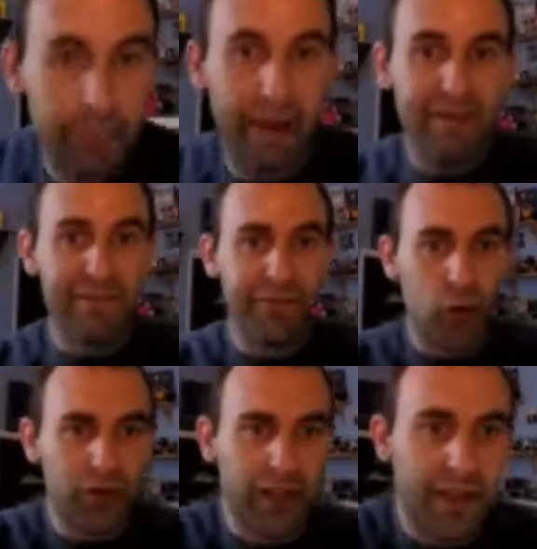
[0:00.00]
I paid
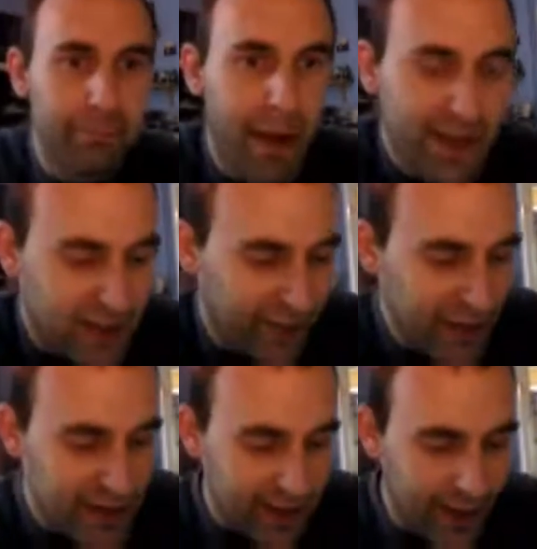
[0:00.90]
14 pence for
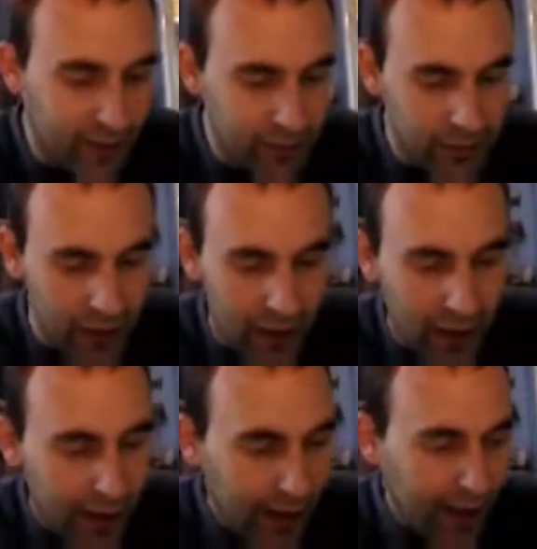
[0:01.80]
each of those,
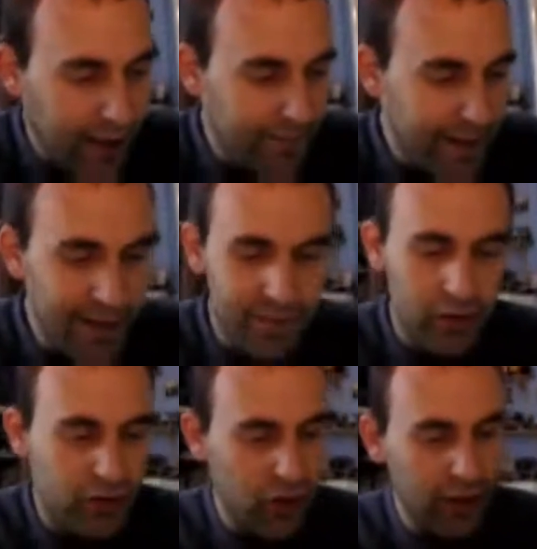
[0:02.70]
and they've
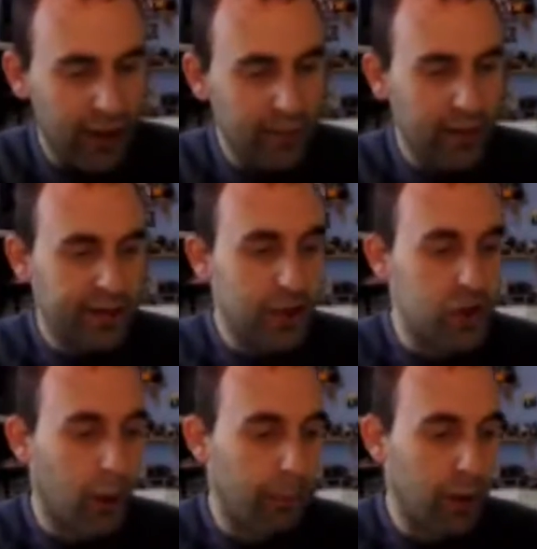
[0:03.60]
just gone out as a
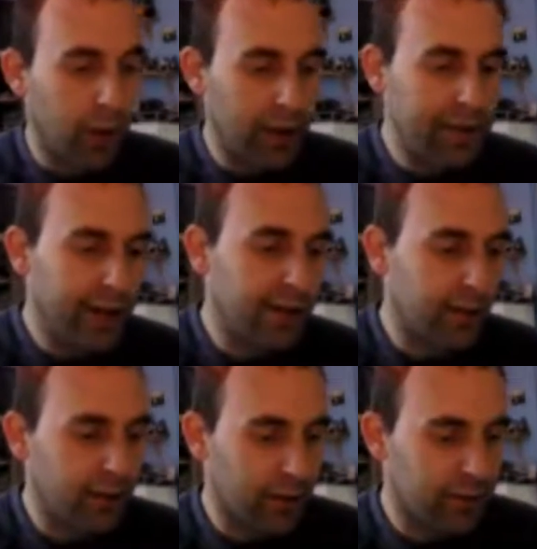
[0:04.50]
job lot. In the end,
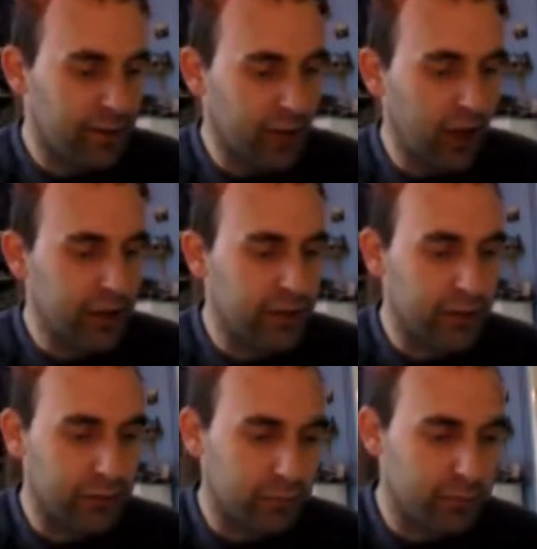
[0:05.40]
I, I decided to
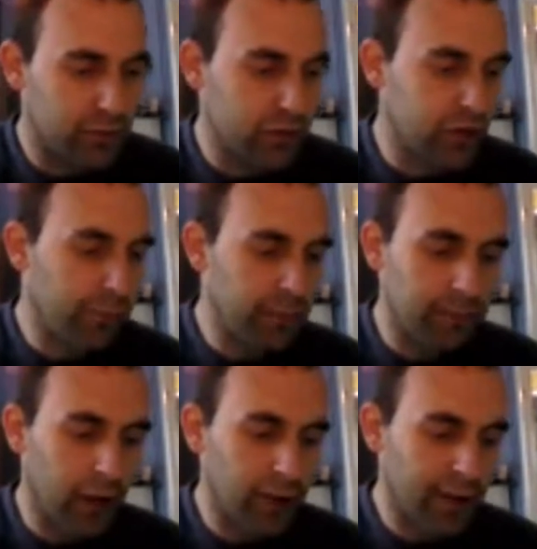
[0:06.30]
stop
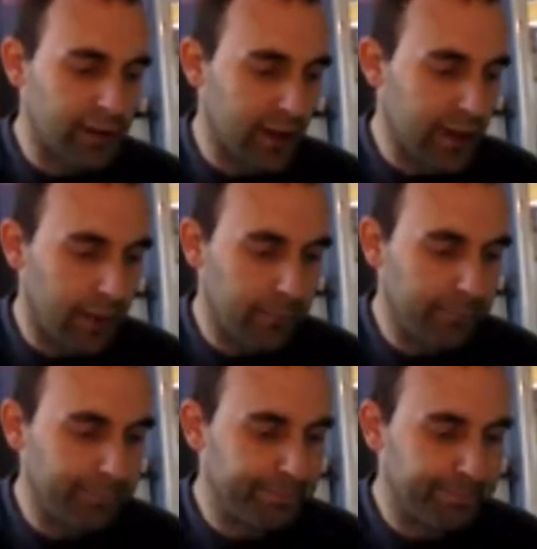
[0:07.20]
them going as a
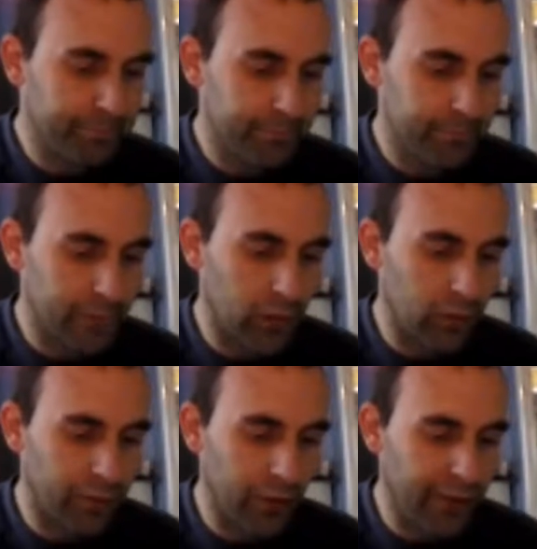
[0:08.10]
um
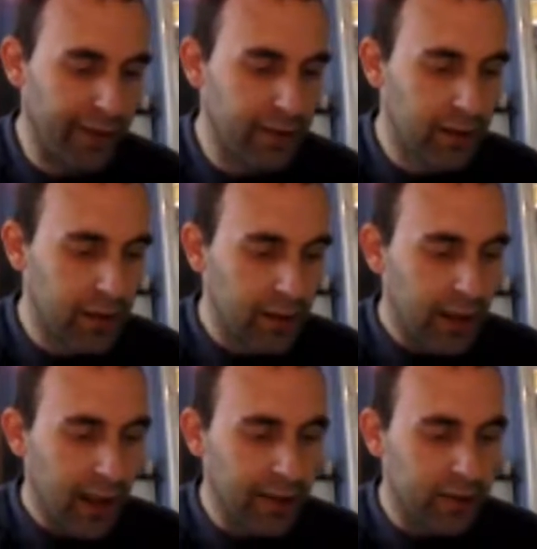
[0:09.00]
whole sort of thing,
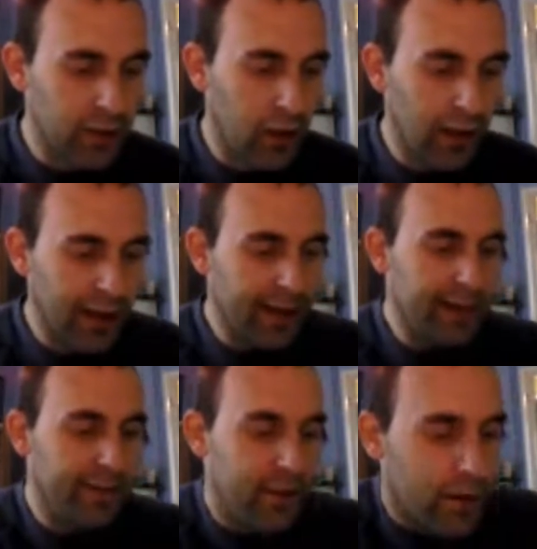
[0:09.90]
and got
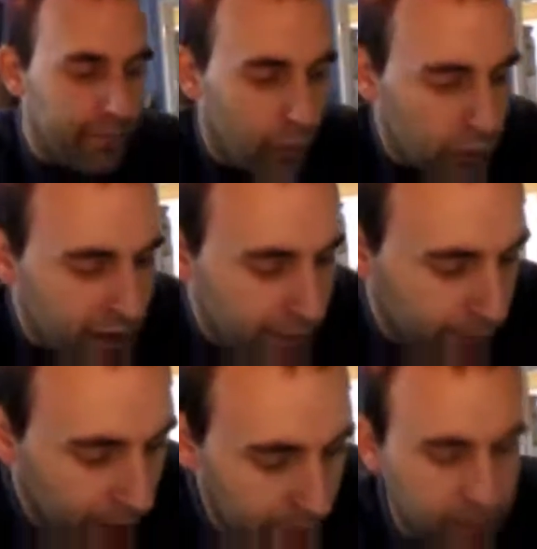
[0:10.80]
a
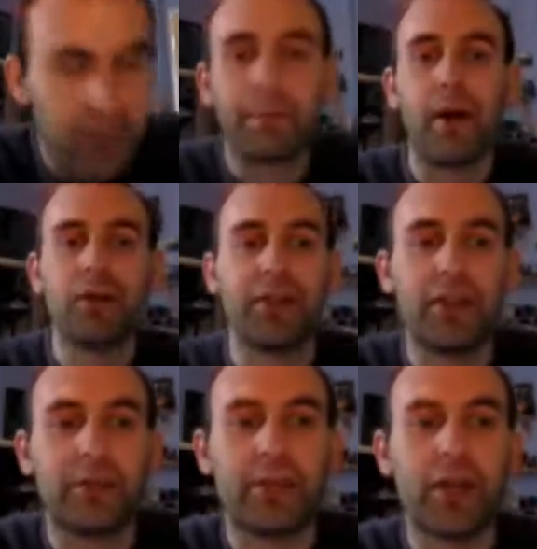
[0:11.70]
14 pound plus
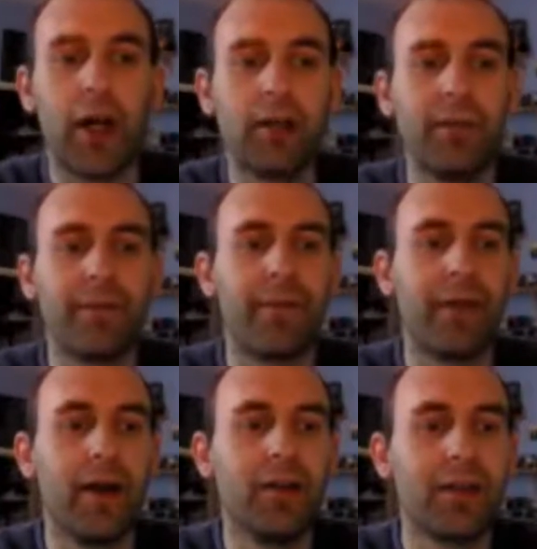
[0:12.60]
postage return
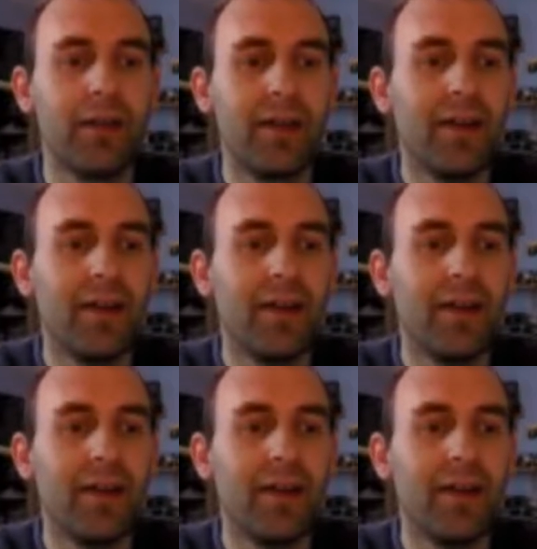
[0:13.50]
for those.